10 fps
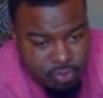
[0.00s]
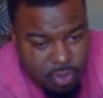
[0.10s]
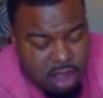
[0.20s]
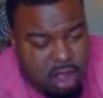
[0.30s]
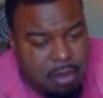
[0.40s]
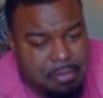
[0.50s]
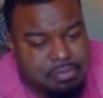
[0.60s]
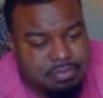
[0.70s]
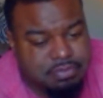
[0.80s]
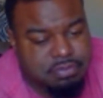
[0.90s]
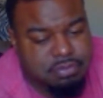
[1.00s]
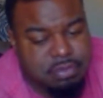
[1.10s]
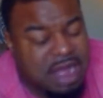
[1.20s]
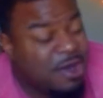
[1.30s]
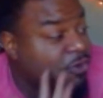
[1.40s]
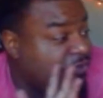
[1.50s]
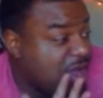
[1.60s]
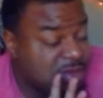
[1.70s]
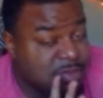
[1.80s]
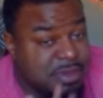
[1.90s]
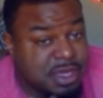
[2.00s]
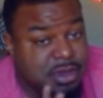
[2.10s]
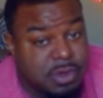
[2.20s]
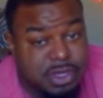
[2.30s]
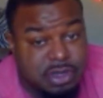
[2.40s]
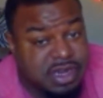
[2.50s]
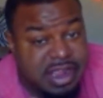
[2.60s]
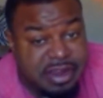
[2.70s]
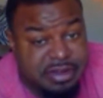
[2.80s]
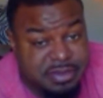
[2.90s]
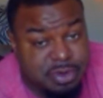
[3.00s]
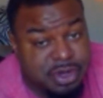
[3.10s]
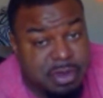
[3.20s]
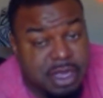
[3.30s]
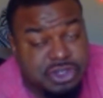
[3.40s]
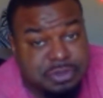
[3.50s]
Um, my whole family, me, window and Eris, pretty much,